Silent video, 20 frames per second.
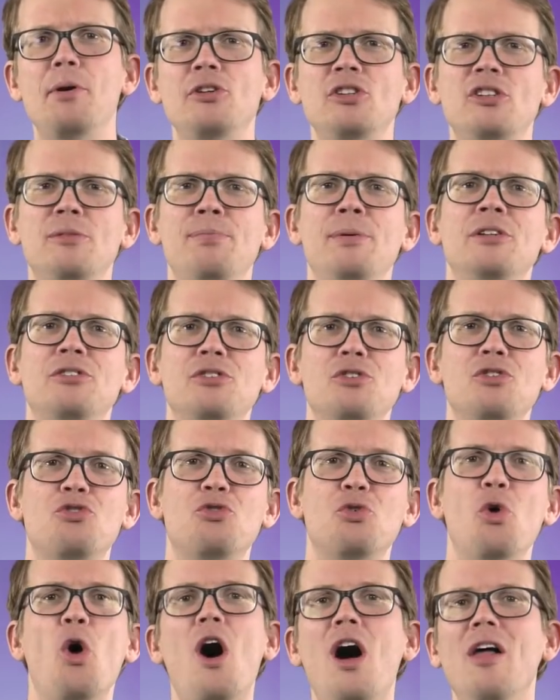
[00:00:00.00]
participants
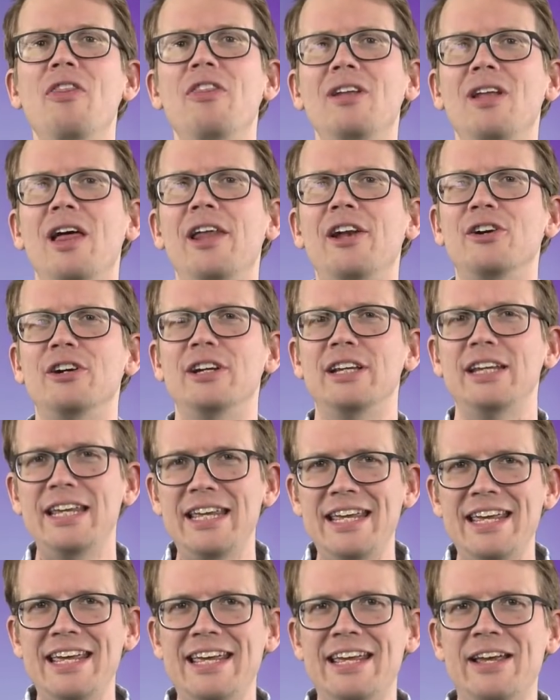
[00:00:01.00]
draw the letter
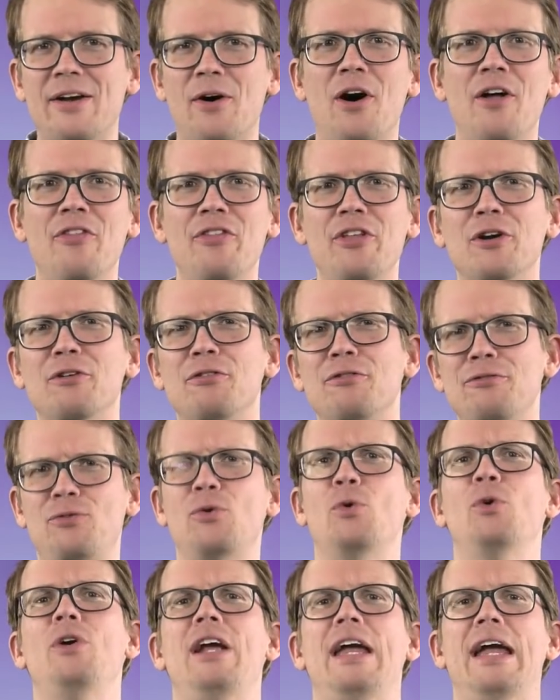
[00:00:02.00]
E on their
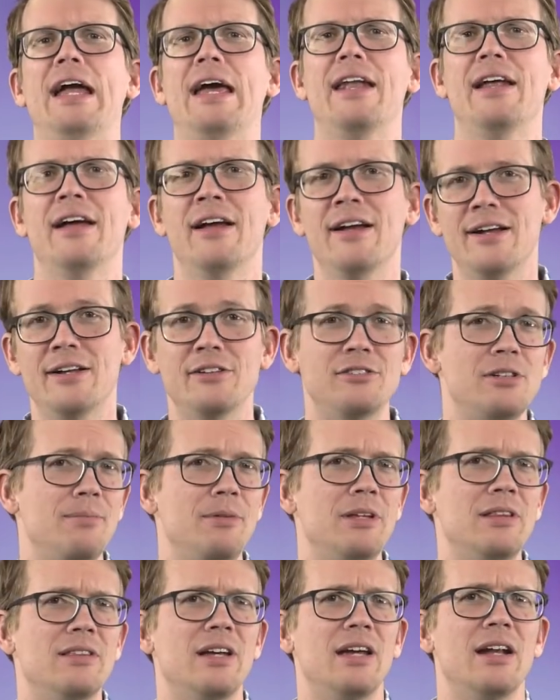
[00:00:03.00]
forehead,
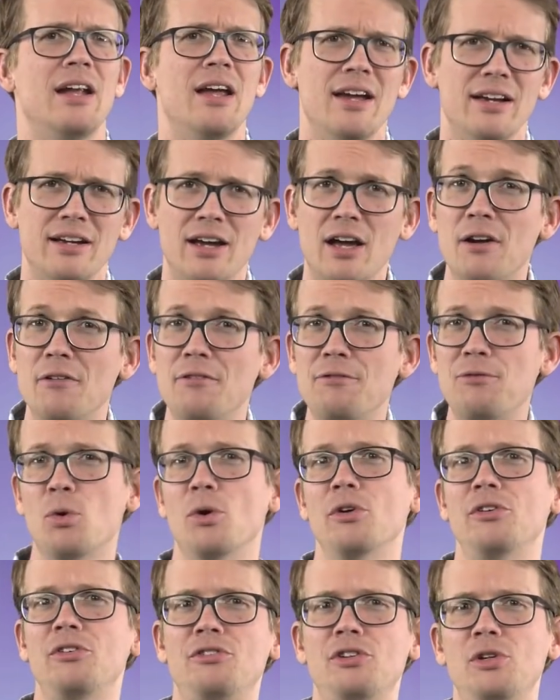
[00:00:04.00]
something that kind of
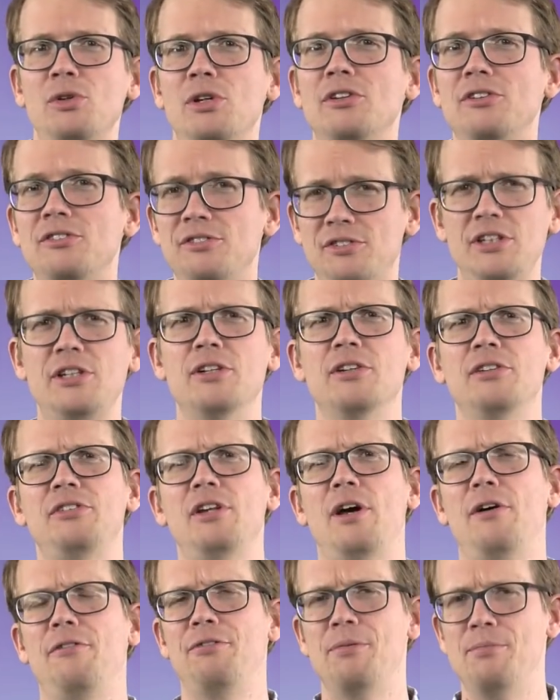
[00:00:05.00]
forces you to see
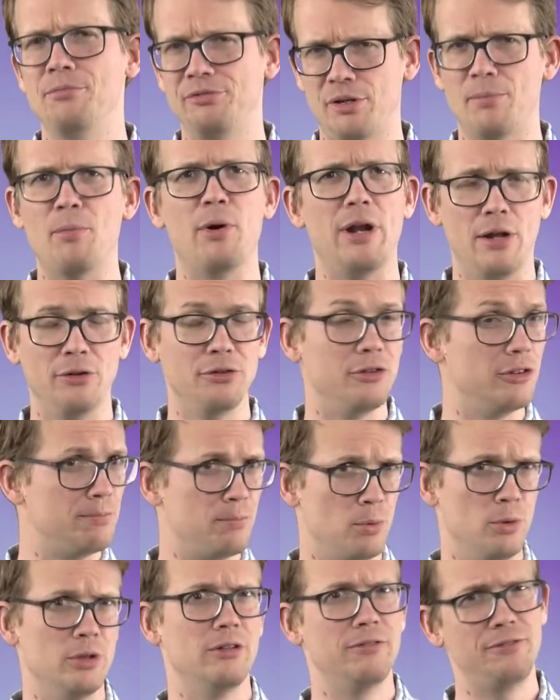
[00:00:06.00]
yourself from someone else's
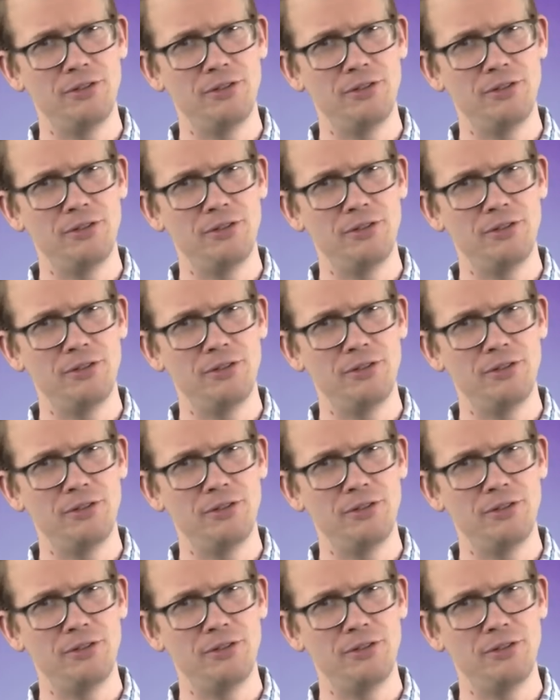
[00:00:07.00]
point